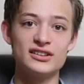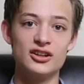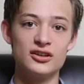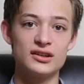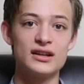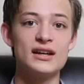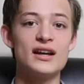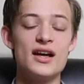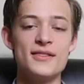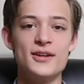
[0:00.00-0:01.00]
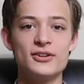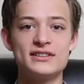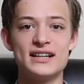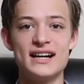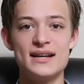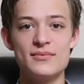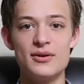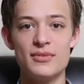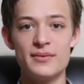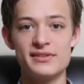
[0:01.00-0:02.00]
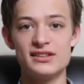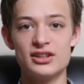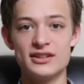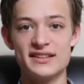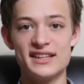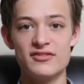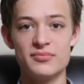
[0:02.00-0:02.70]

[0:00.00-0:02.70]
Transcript: lung, the only time a Momsen lung has ever